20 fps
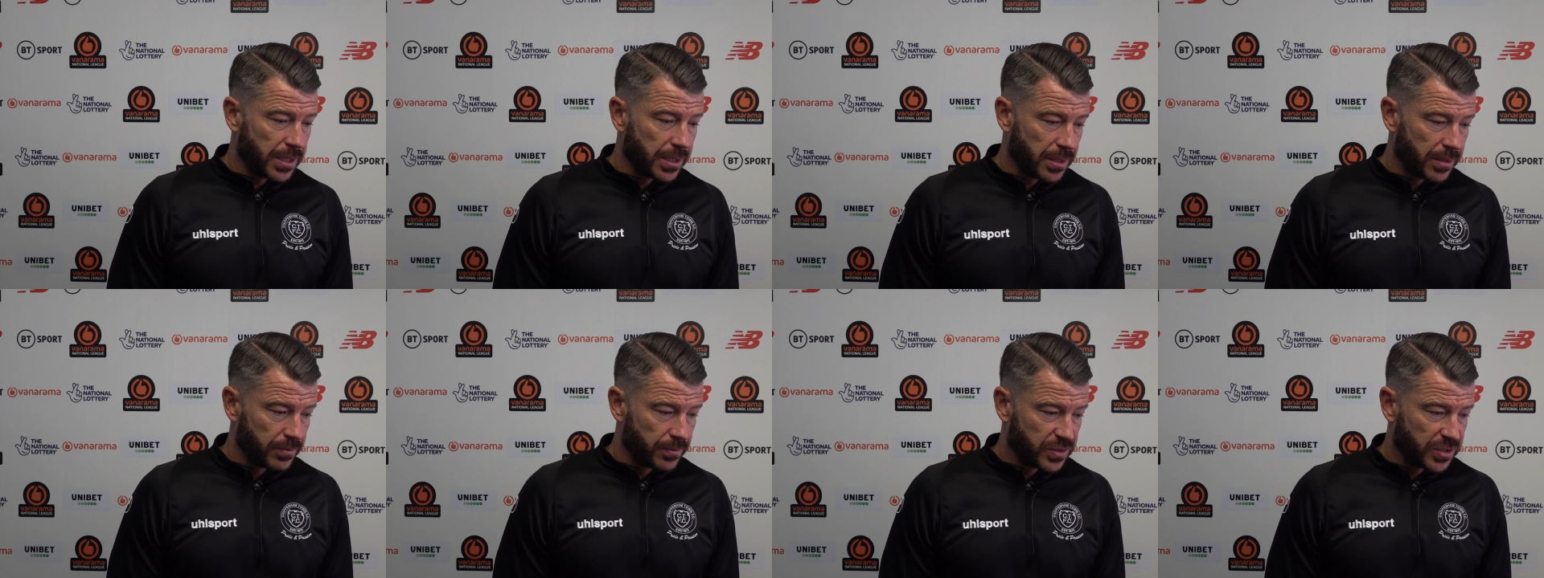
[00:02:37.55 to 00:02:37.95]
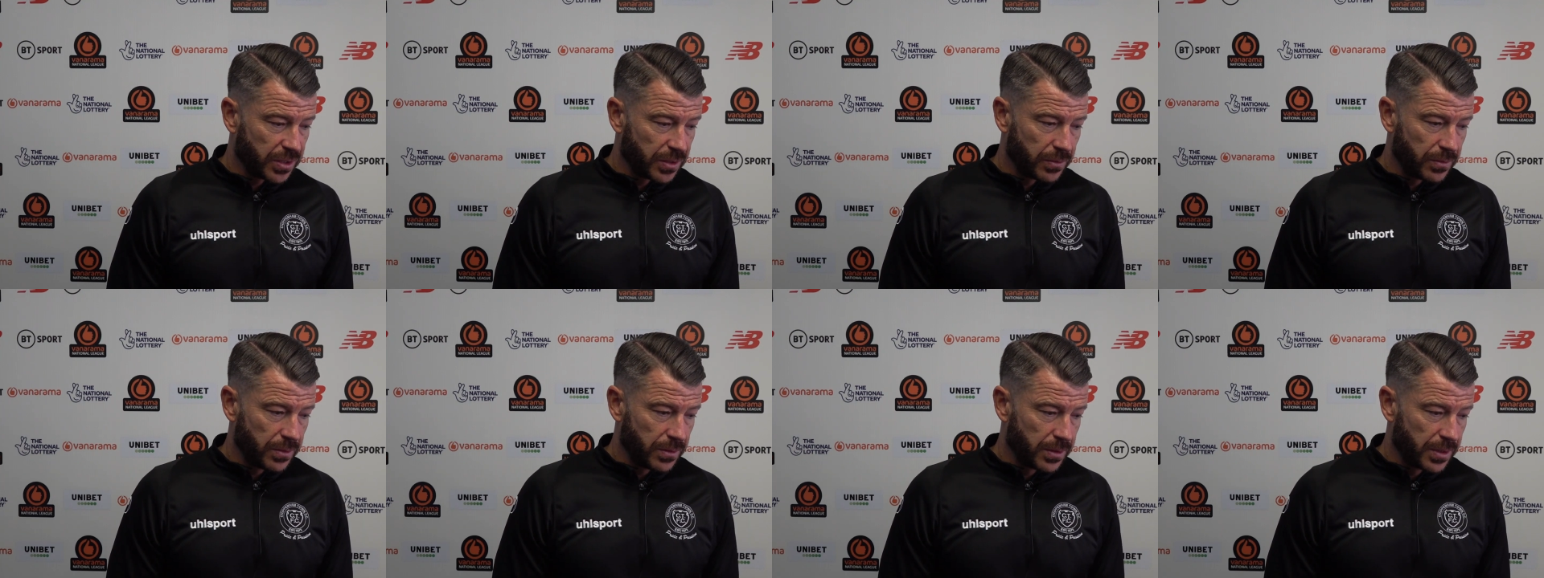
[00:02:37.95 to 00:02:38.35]
Um,
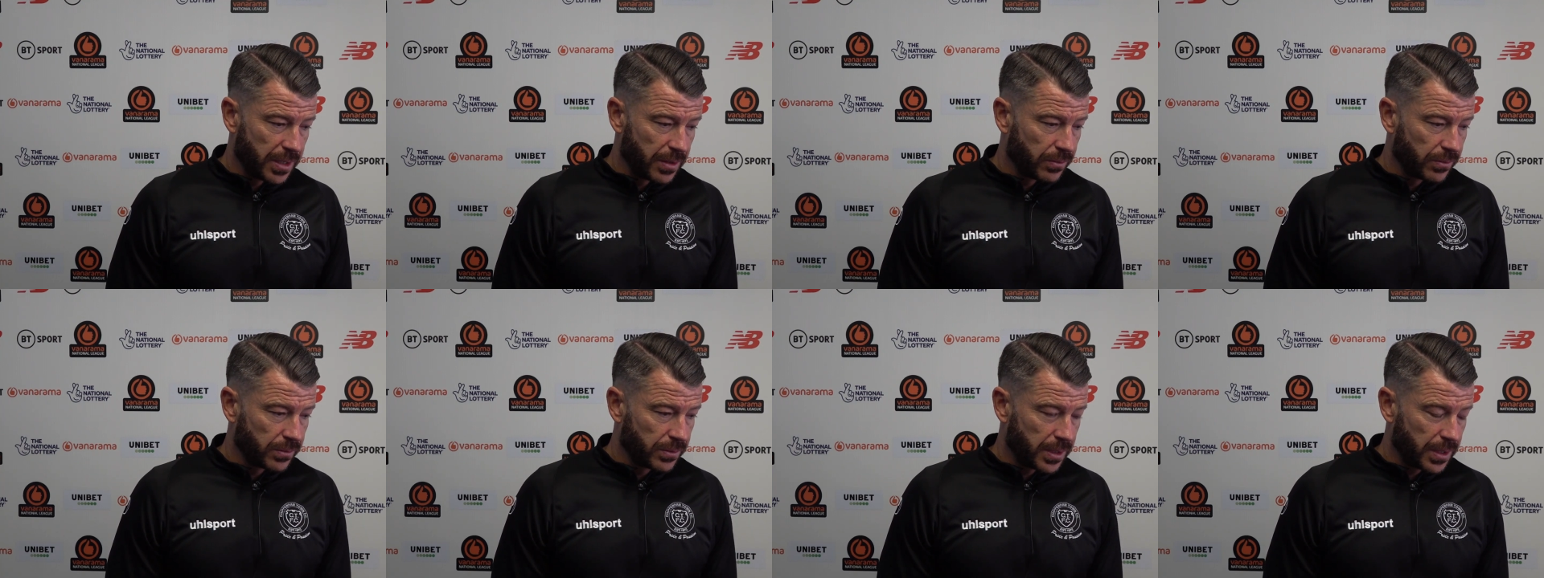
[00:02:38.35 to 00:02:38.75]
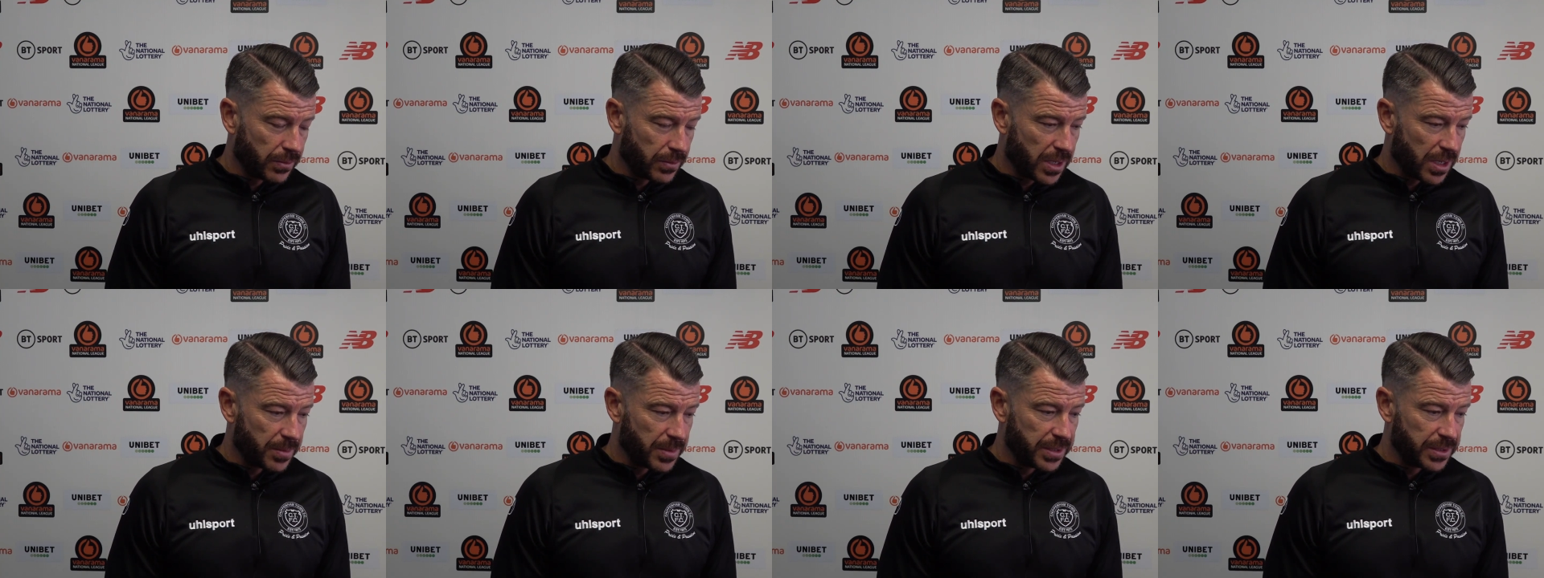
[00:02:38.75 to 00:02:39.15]
so they'll they'll
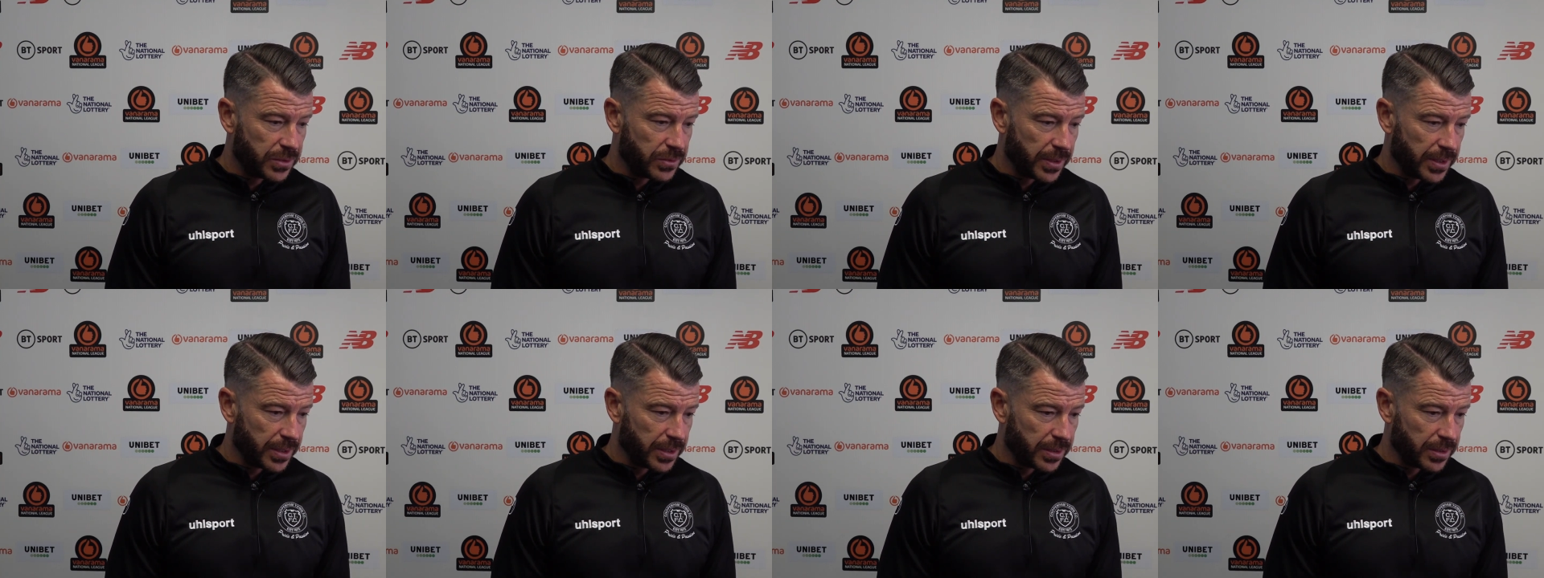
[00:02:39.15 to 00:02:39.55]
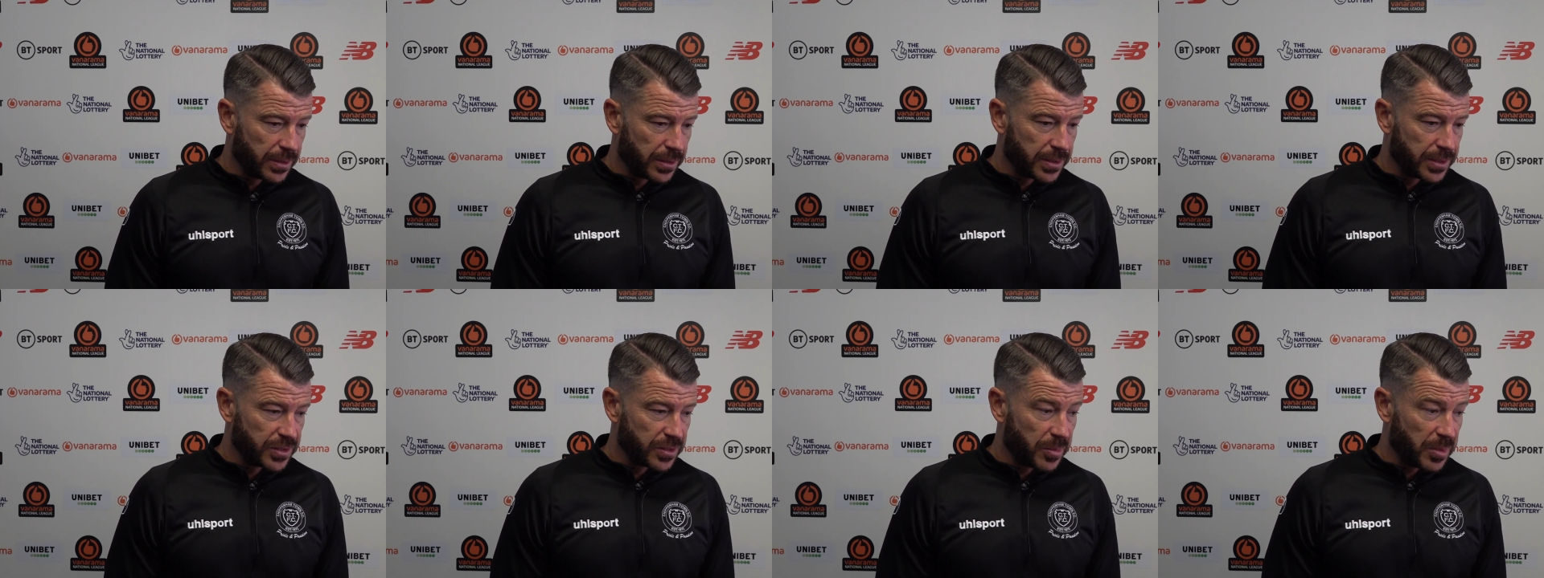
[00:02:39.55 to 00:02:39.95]
come into it in,
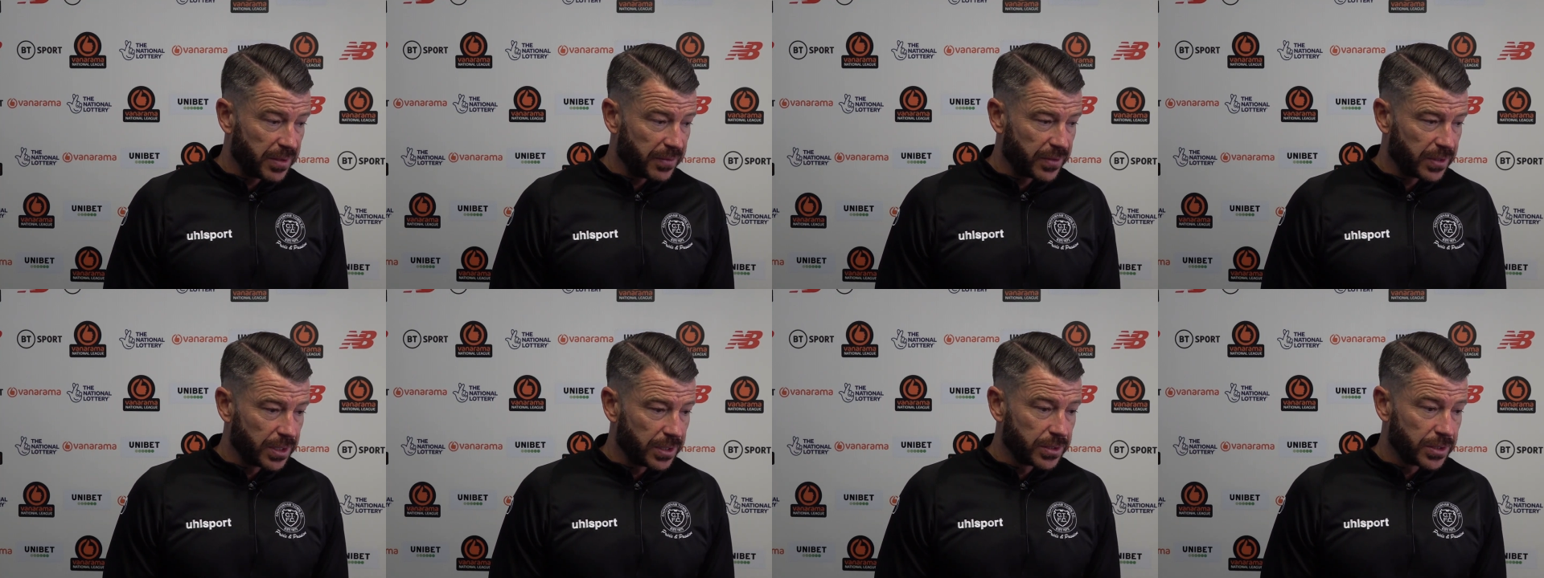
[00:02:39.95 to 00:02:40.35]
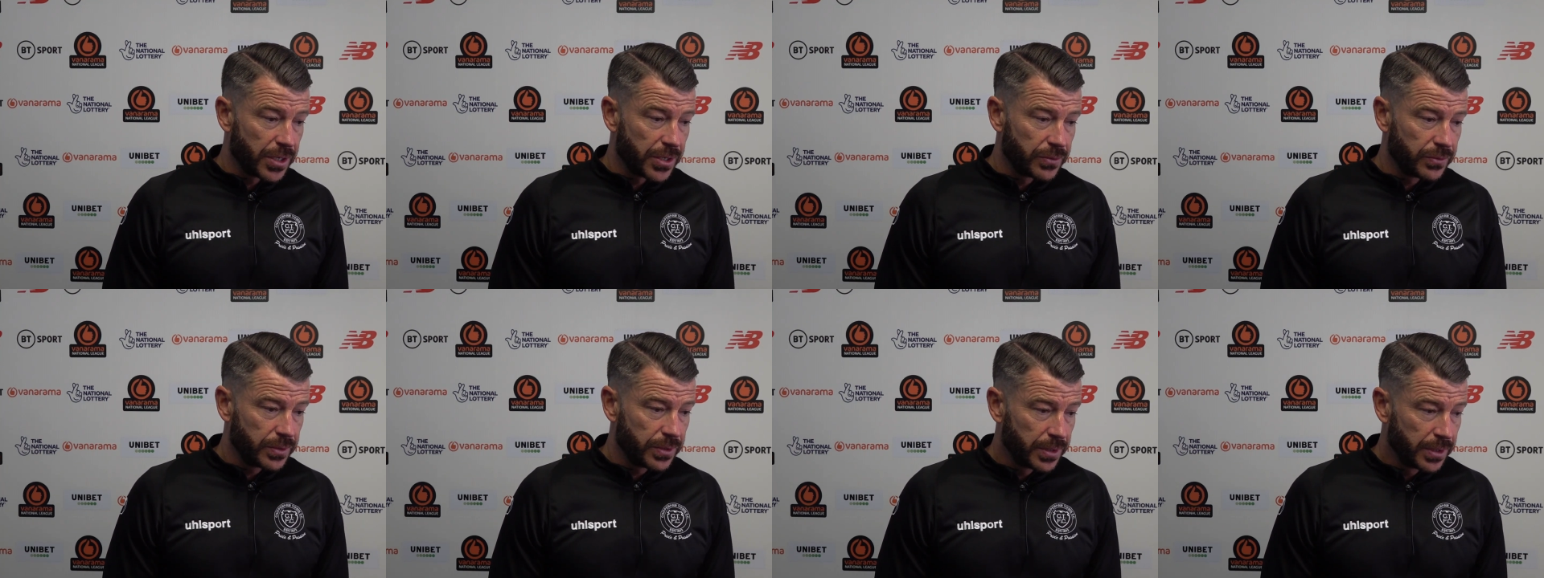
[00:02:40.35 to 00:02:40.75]
as a bit of an
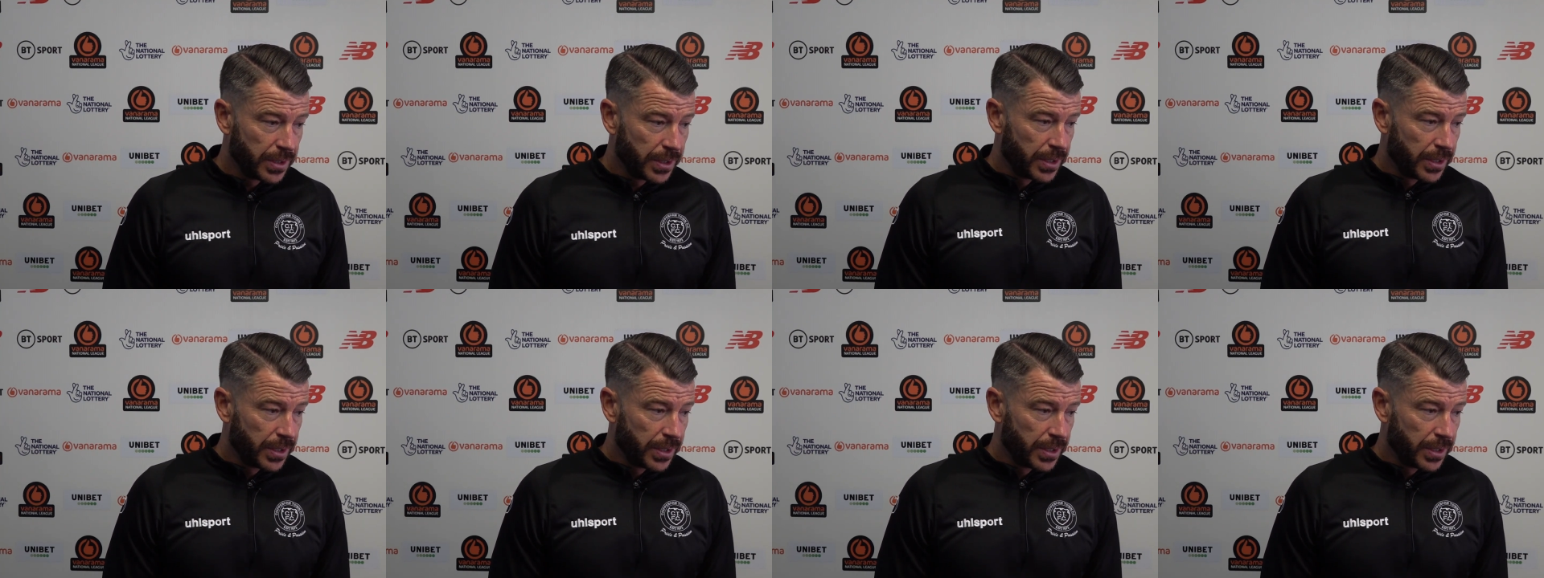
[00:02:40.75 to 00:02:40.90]
unknown,